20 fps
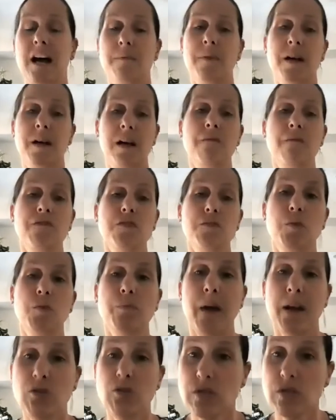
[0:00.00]
um, a comfortable
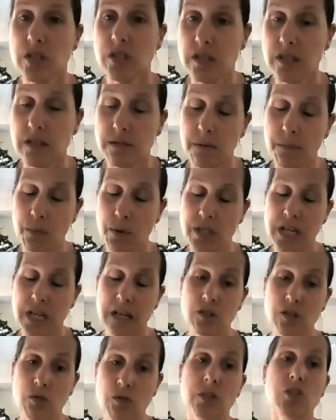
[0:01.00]
mattress
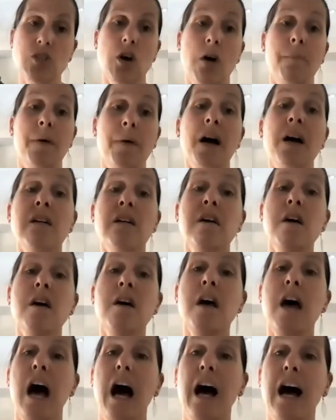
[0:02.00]
protector and topper.
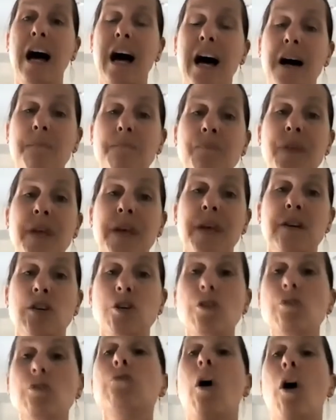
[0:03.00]
Um,
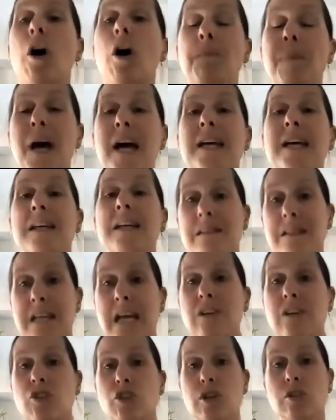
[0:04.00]
you are paying
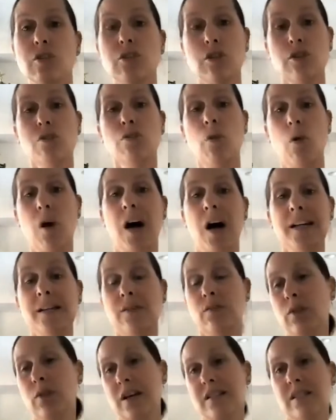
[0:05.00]
attention to your
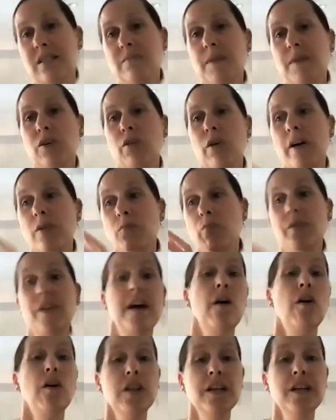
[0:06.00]
ideal customer going, well,
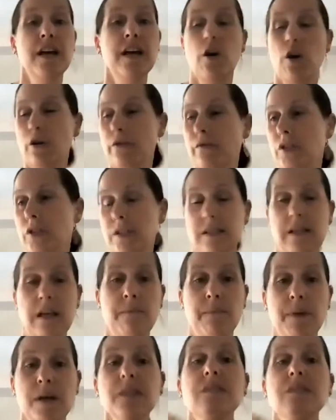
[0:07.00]
they holiday over
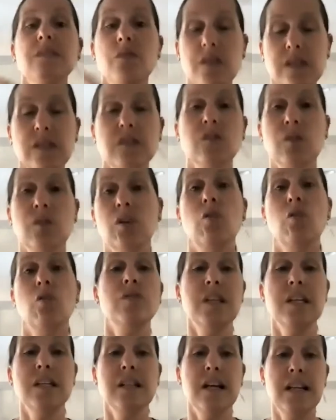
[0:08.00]
December. So this is the
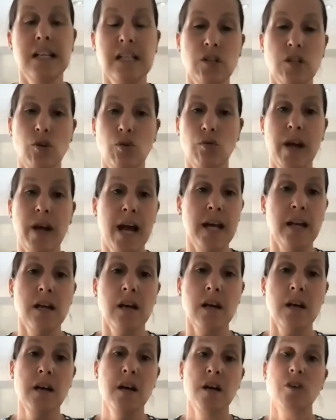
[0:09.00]
content I need to create
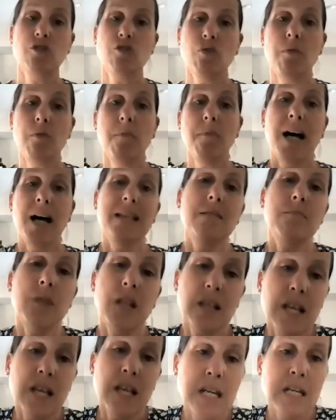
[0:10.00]
to remind them
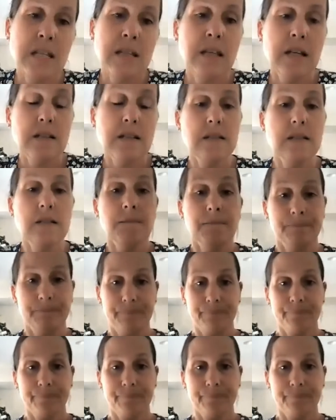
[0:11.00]
that they need this.